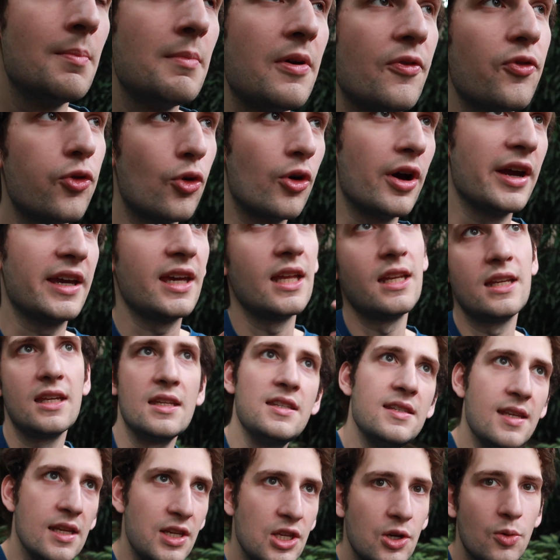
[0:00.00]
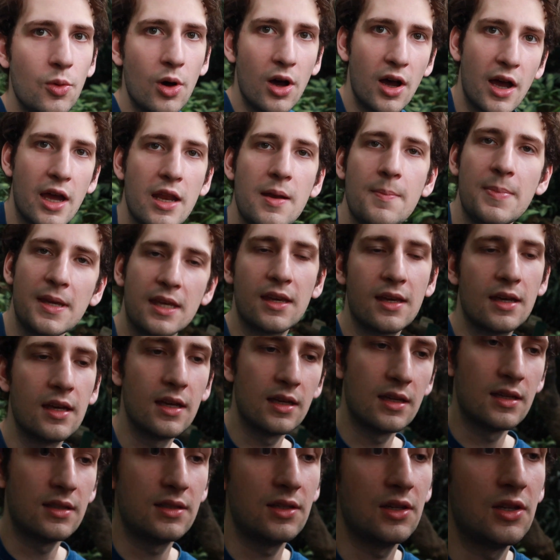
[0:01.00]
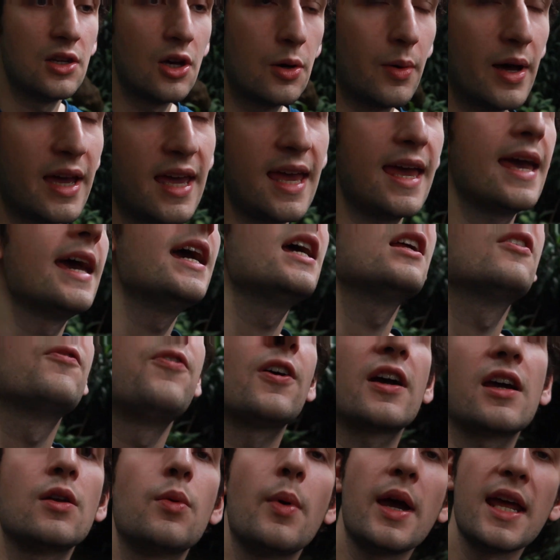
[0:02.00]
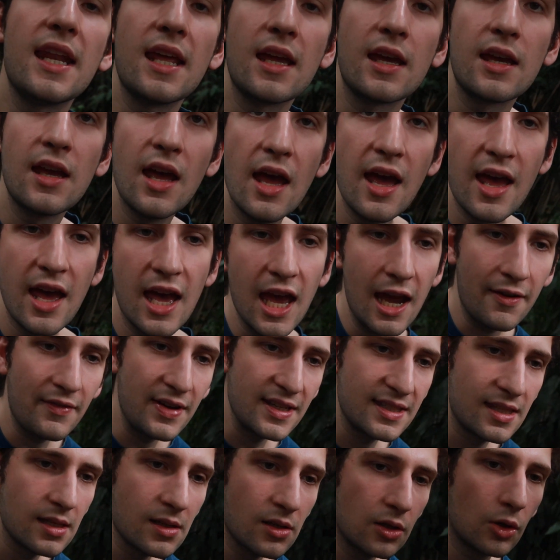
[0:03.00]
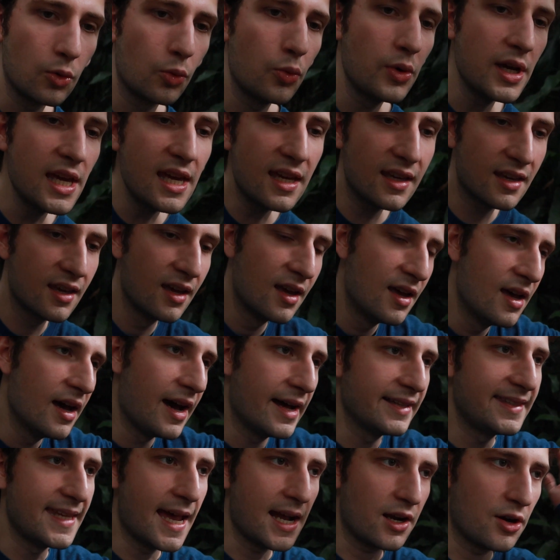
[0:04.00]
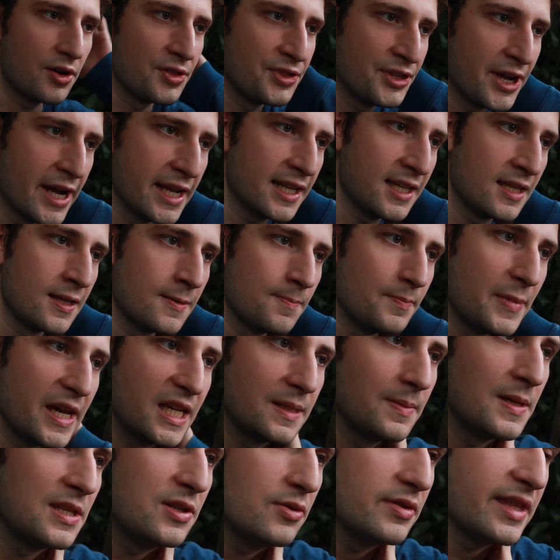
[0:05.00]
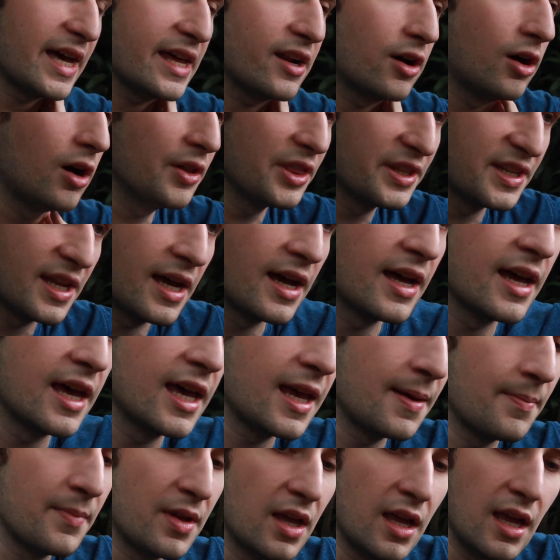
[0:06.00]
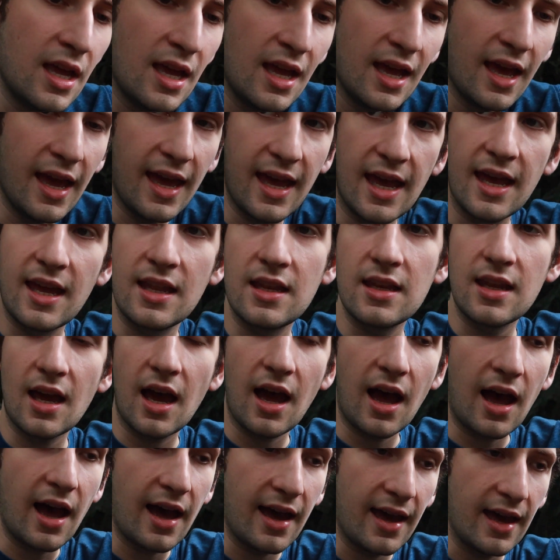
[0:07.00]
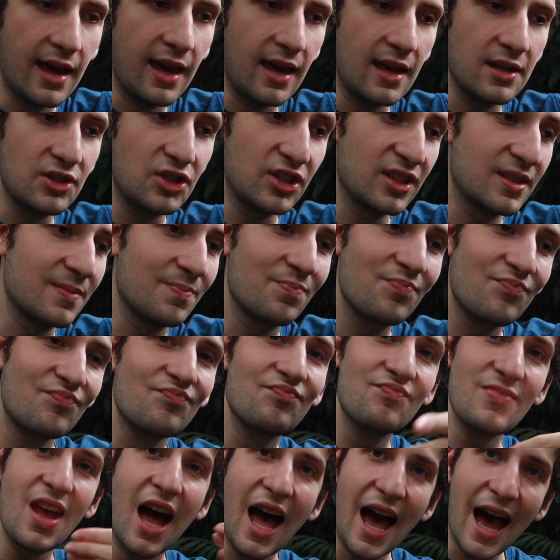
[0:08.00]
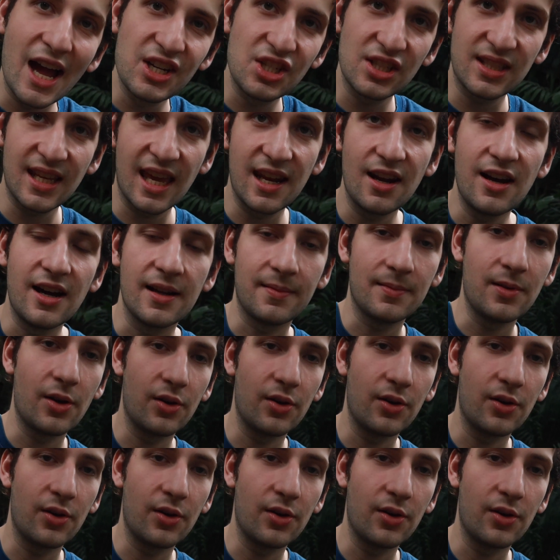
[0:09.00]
before I can continue on because, you know, I hate fucking waiting every single week. Attack on Titan makes me do that all the time, and I just, I just cannot,